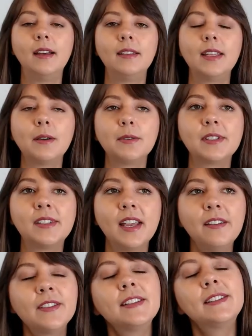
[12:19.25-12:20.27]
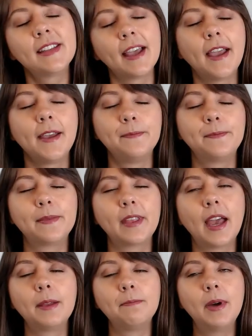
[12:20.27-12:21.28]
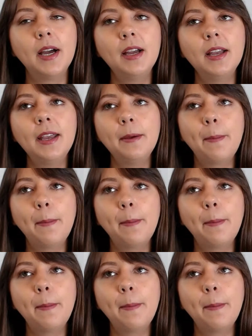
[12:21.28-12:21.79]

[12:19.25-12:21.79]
Now, it's safe to say that my